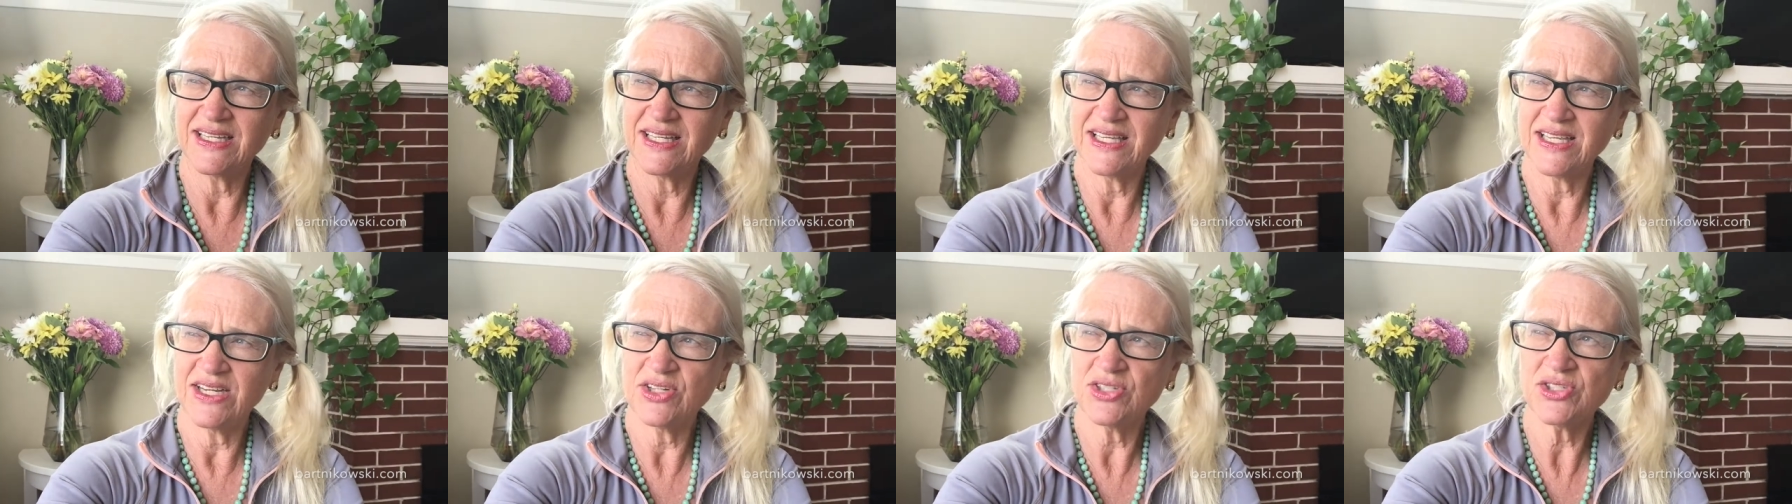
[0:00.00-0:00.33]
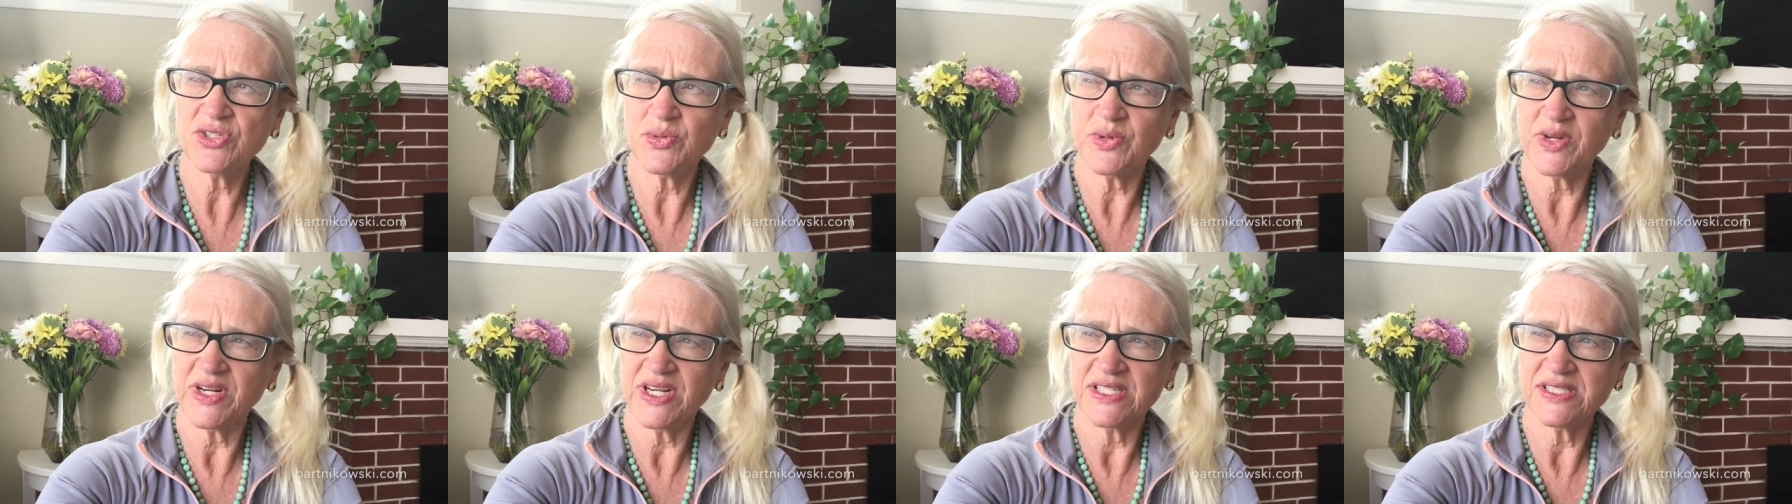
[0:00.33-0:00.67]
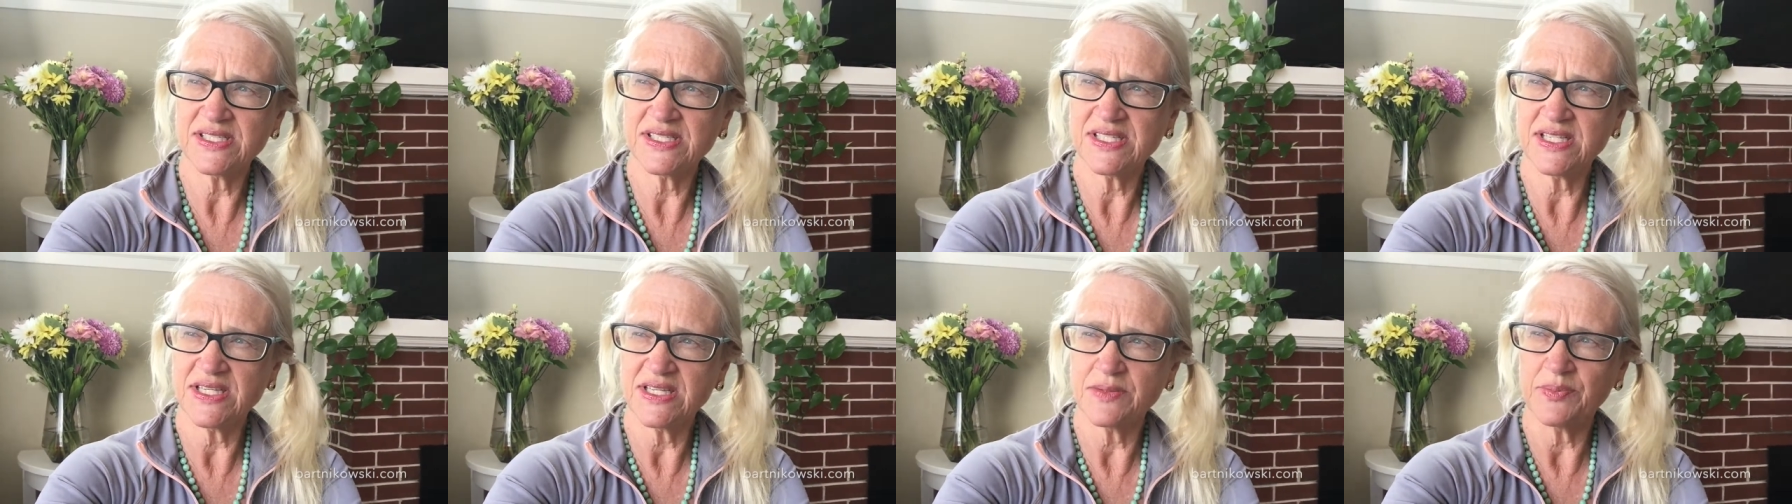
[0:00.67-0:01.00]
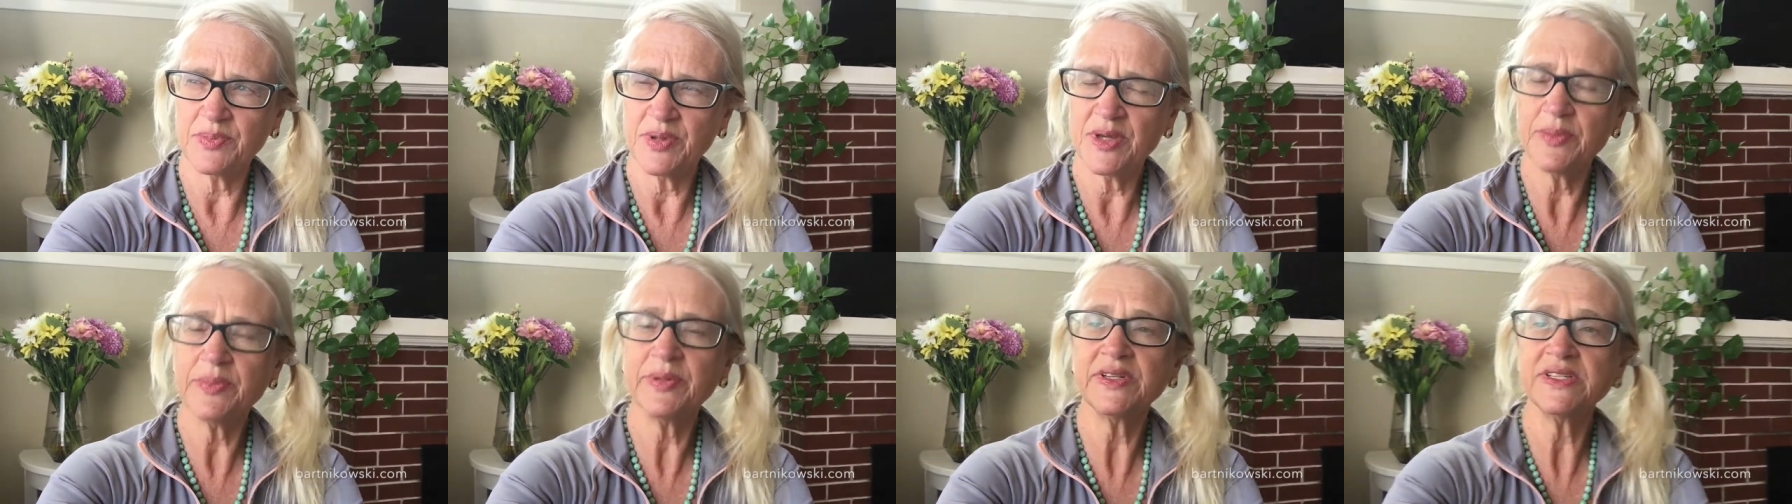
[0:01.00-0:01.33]
here's what I see.
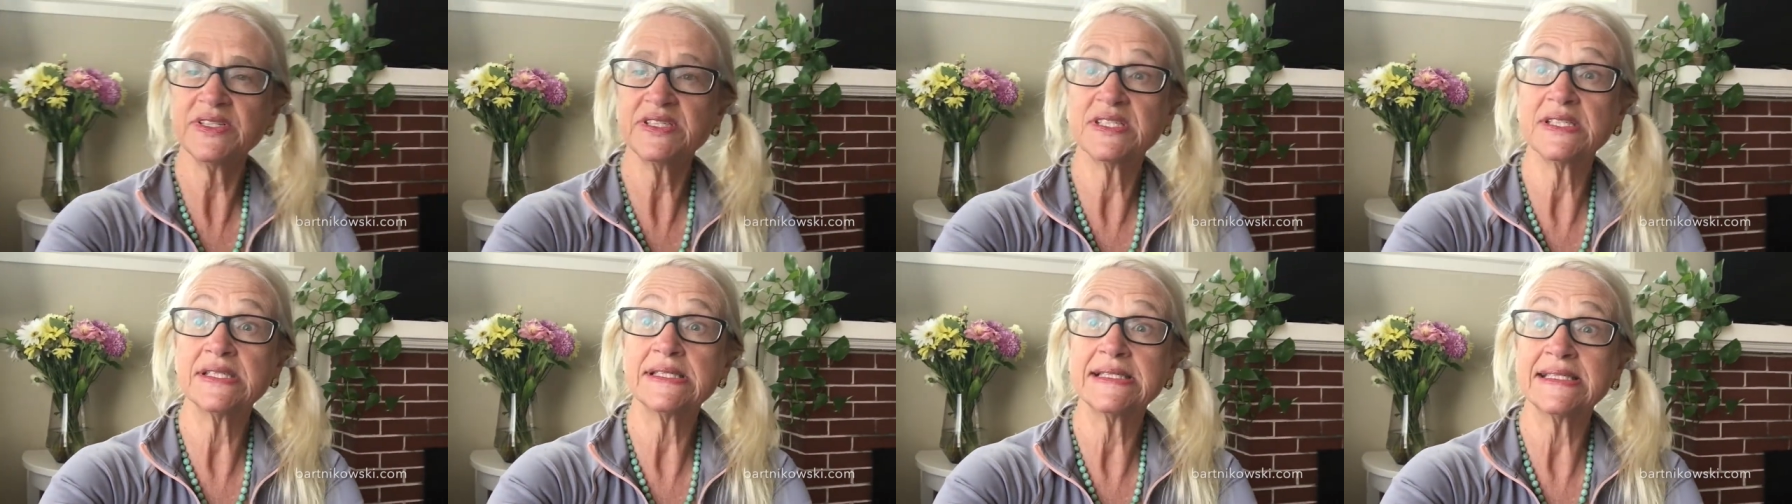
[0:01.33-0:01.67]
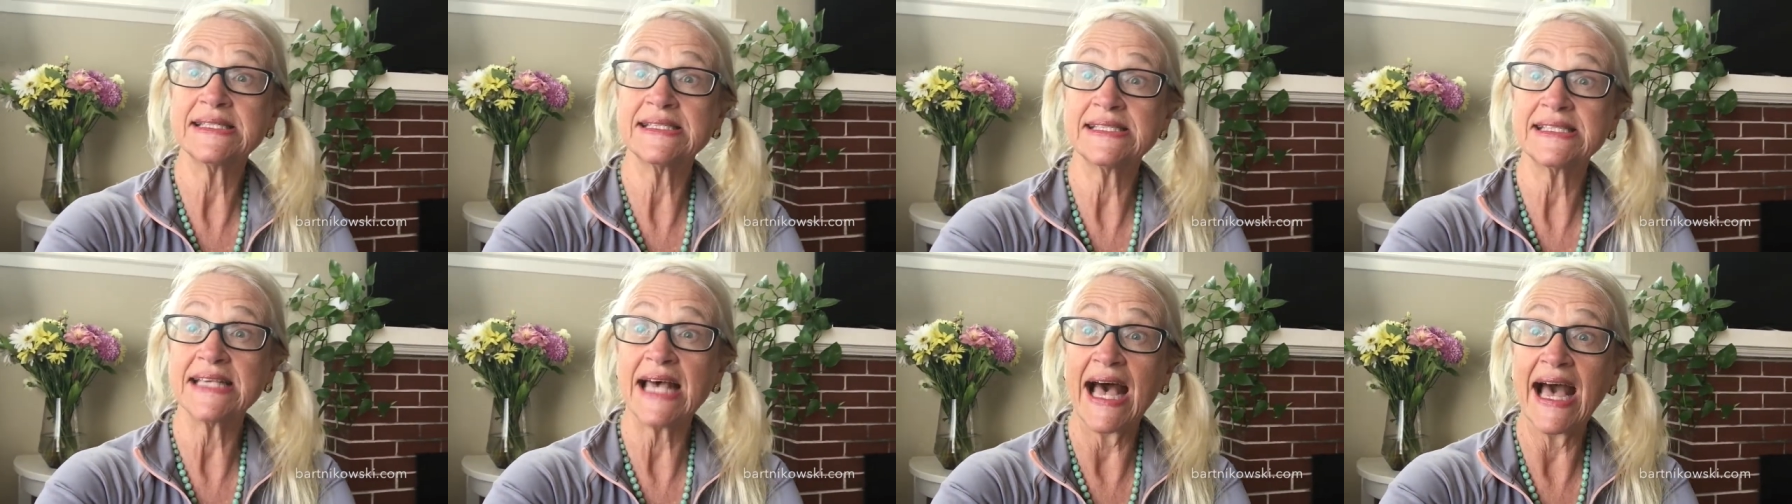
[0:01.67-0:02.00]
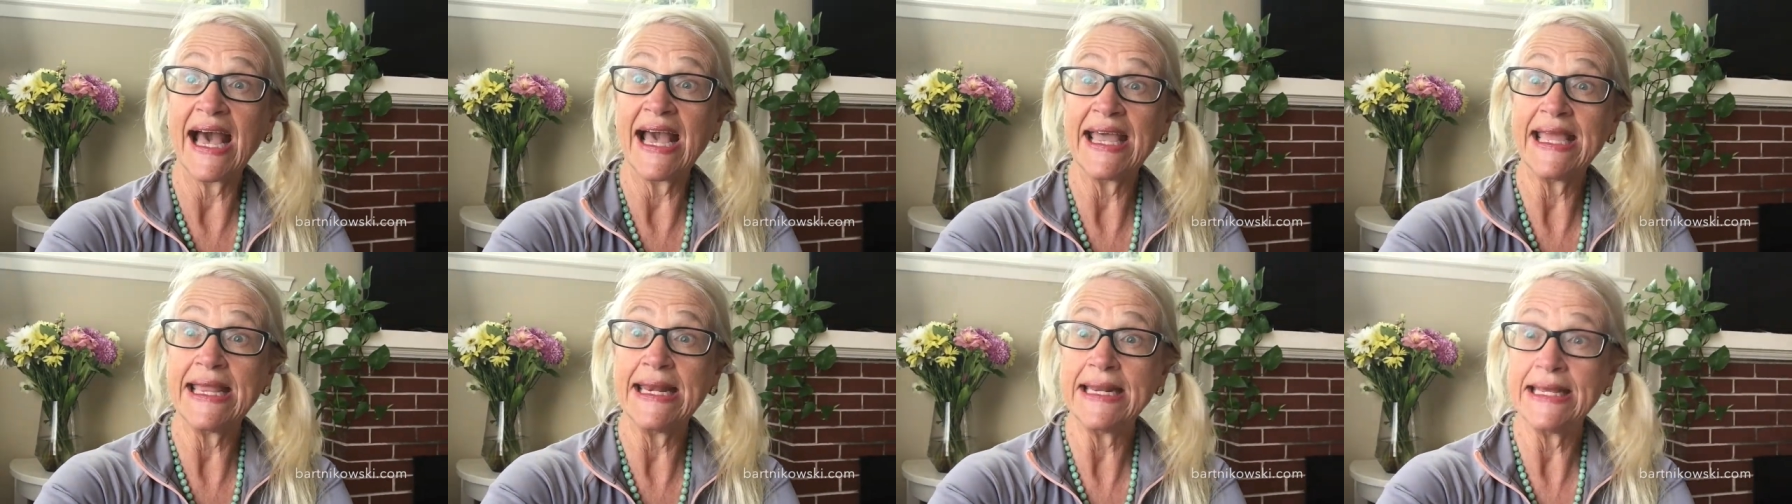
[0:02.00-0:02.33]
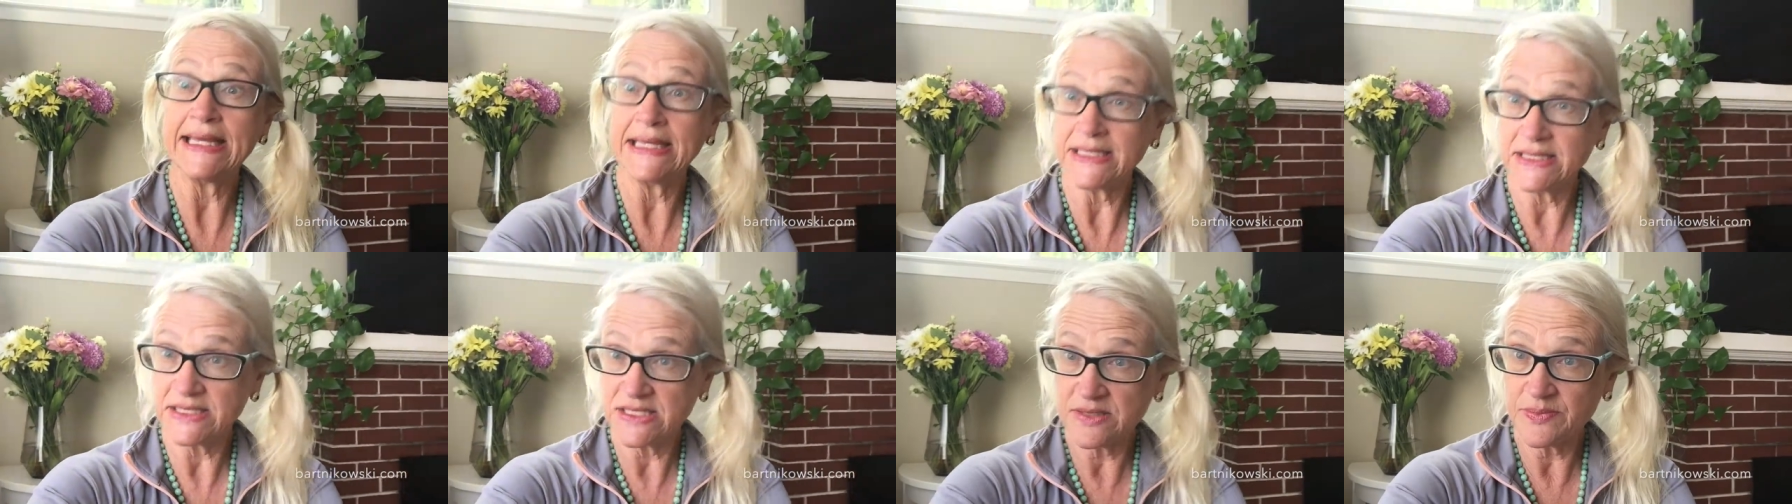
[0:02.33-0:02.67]
People deciding